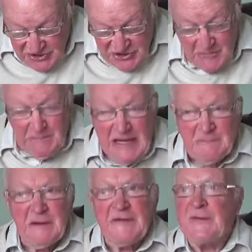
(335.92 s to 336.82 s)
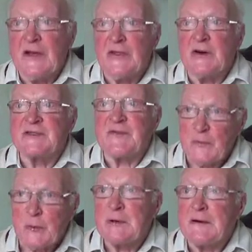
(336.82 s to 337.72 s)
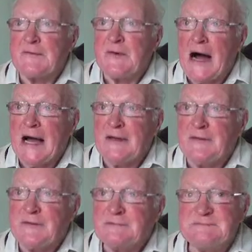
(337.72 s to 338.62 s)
she made me feathers four or five.